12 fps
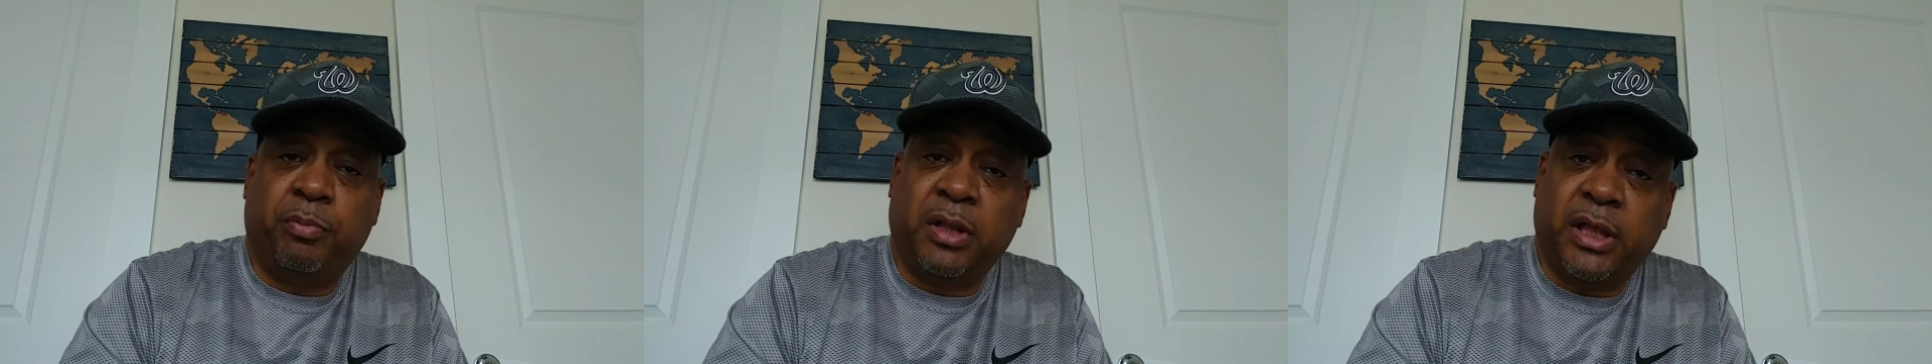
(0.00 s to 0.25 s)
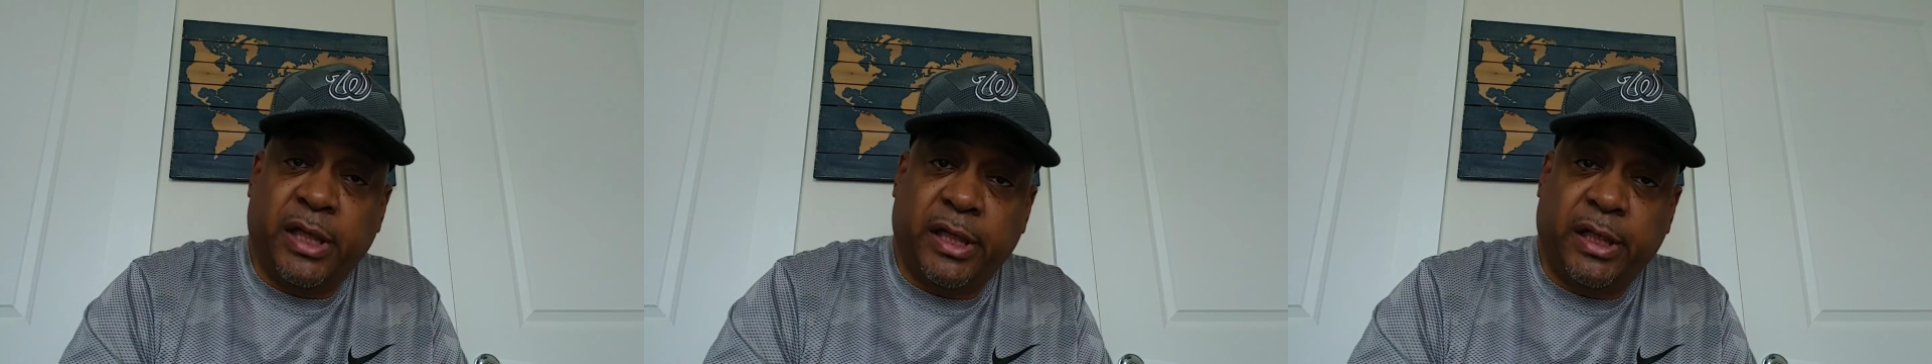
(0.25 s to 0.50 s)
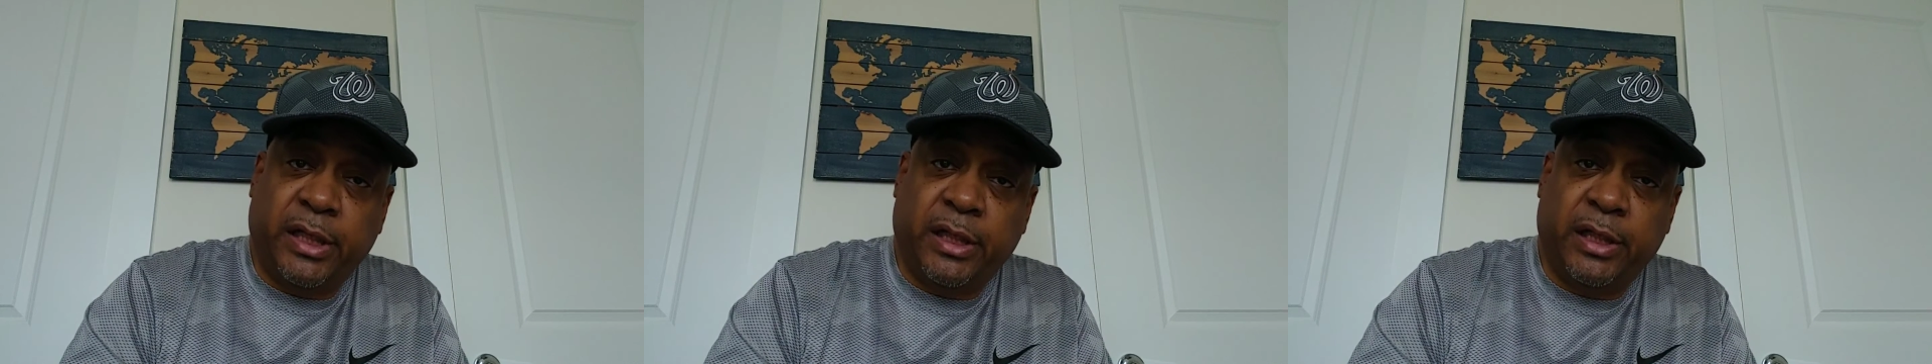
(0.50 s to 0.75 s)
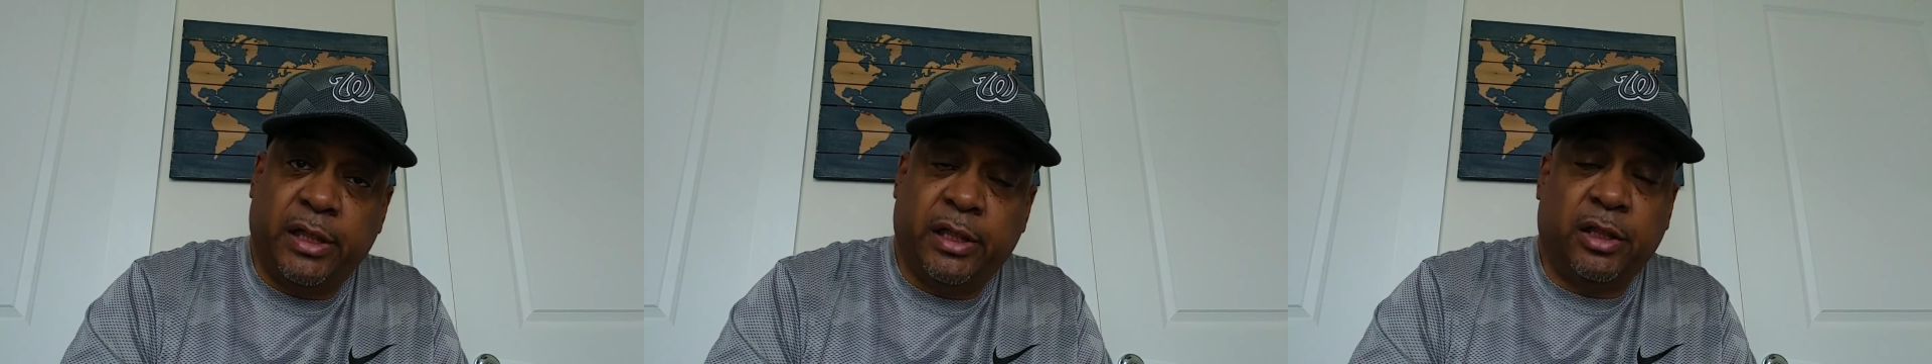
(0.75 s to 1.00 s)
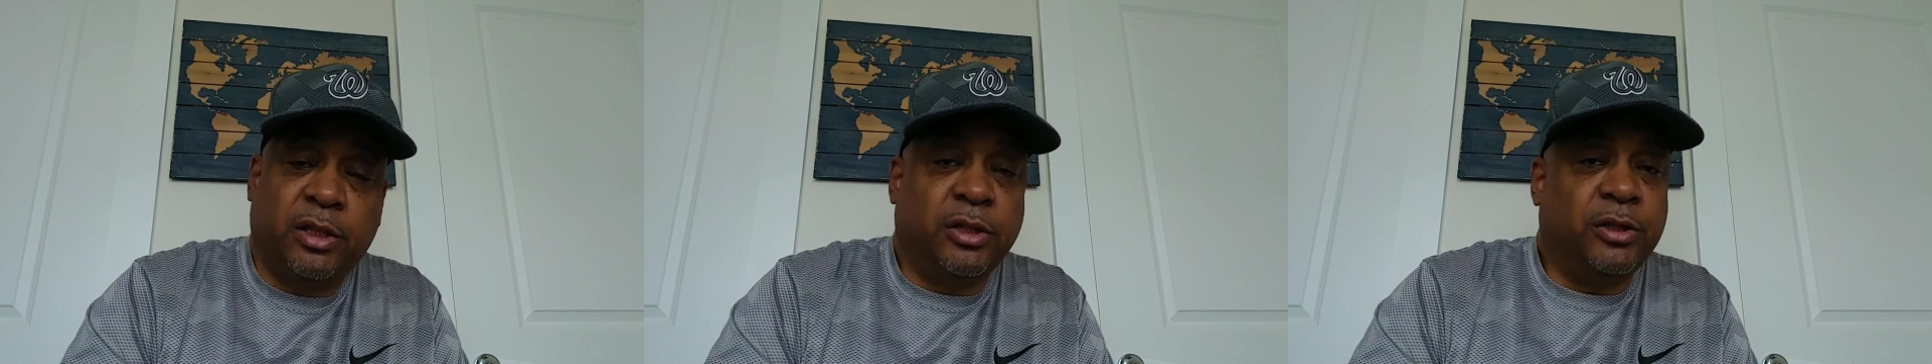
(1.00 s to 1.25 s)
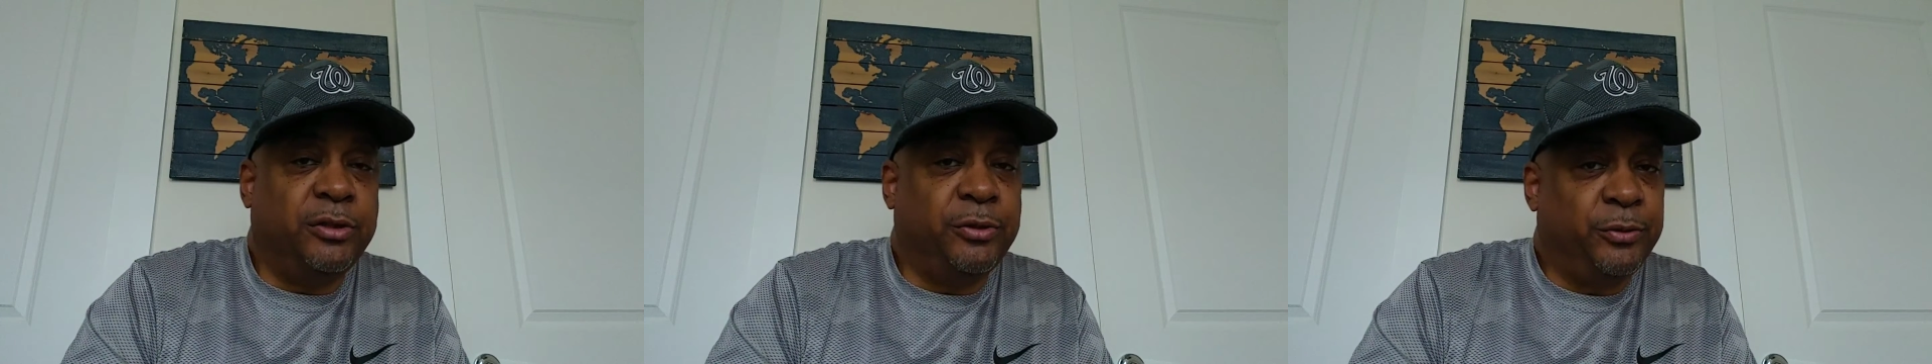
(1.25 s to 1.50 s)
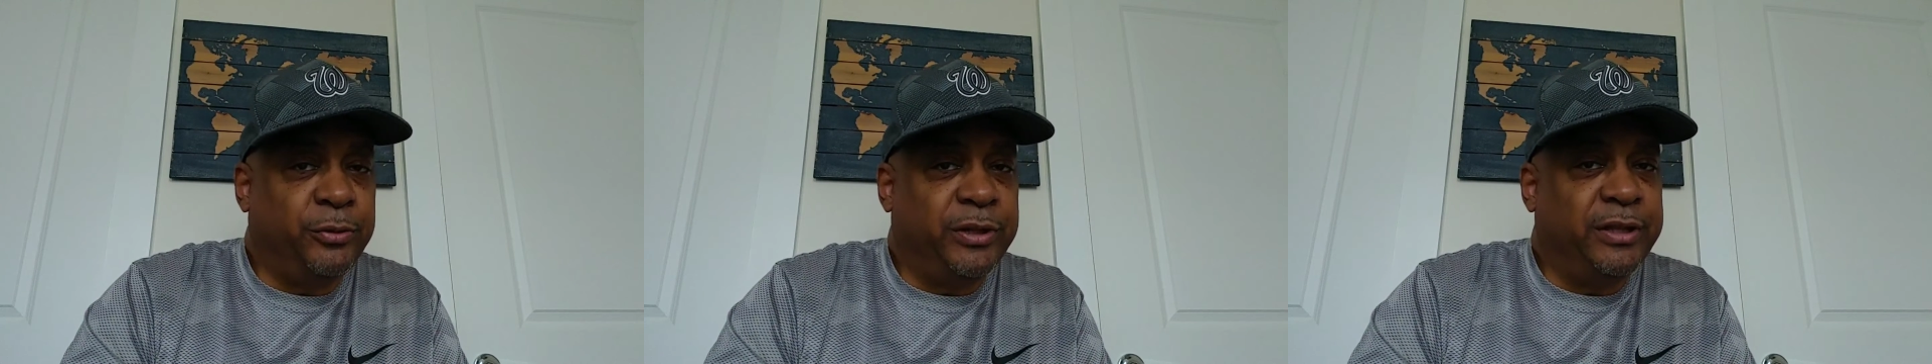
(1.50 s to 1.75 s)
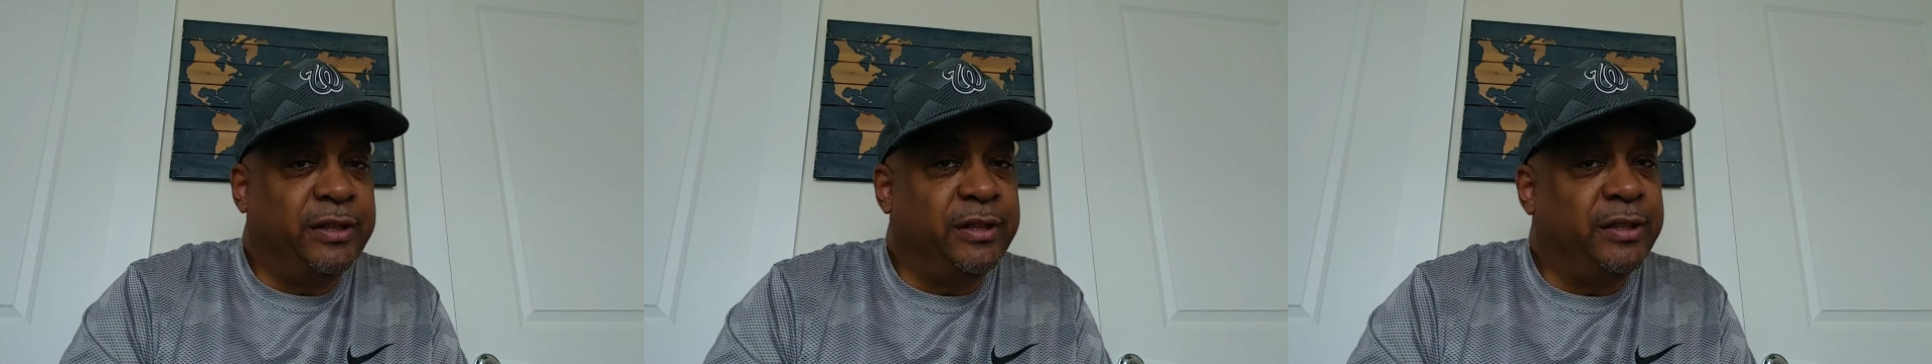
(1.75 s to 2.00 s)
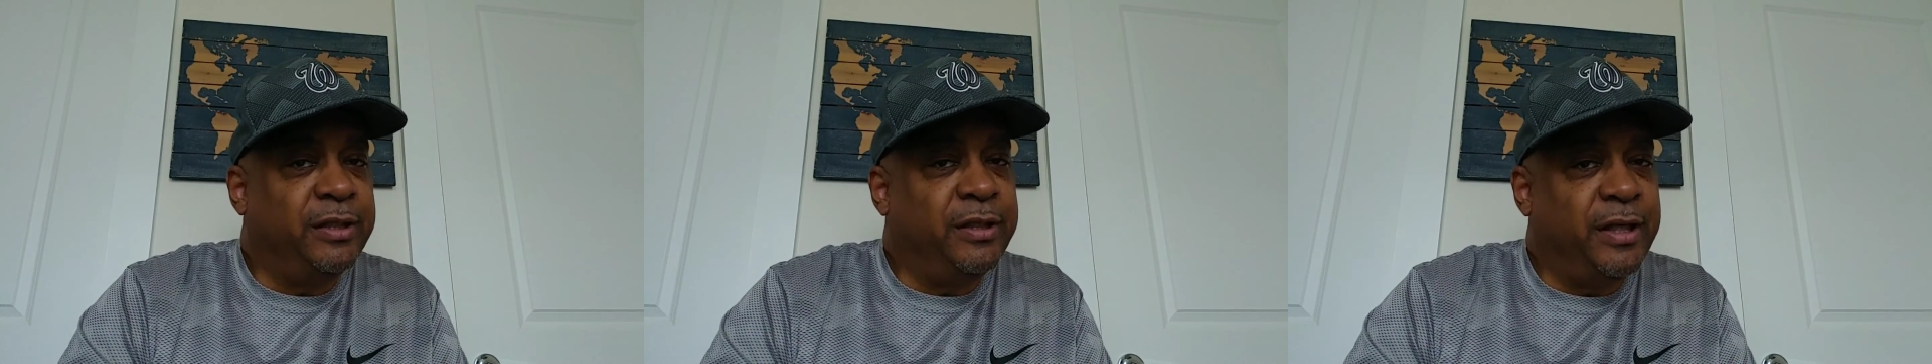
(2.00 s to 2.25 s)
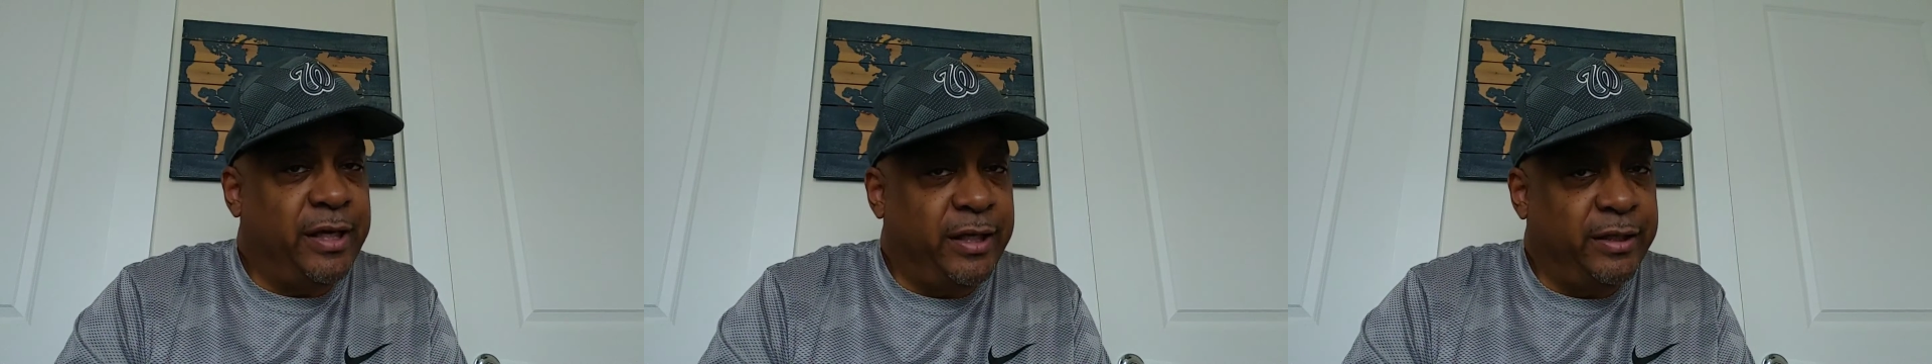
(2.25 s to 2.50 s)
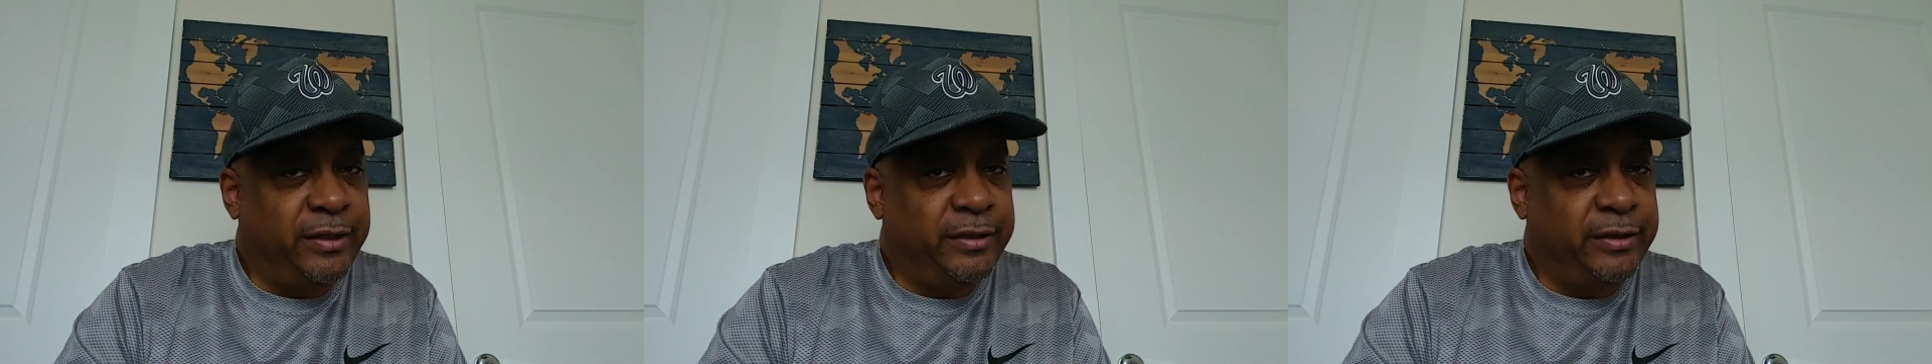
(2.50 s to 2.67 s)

play during the day.